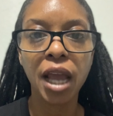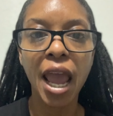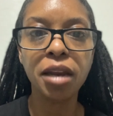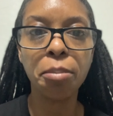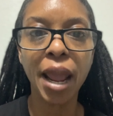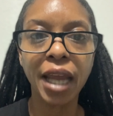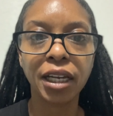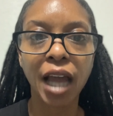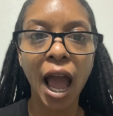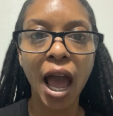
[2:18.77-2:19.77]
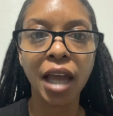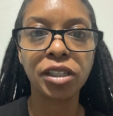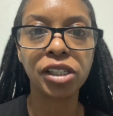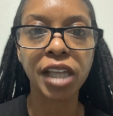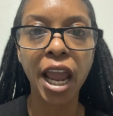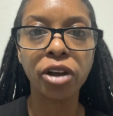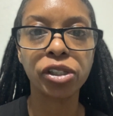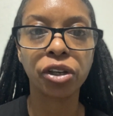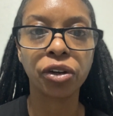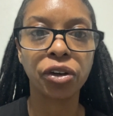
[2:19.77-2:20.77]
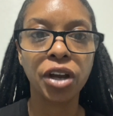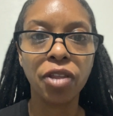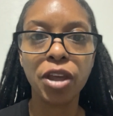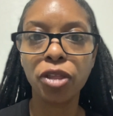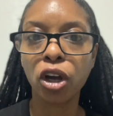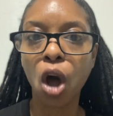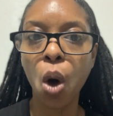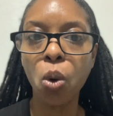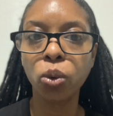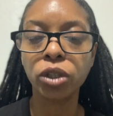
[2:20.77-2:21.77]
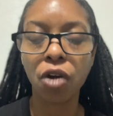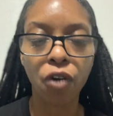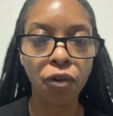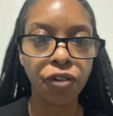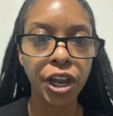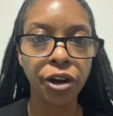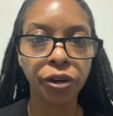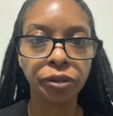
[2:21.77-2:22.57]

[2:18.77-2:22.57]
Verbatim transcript: and mankind scarcer than the gold of Ophir.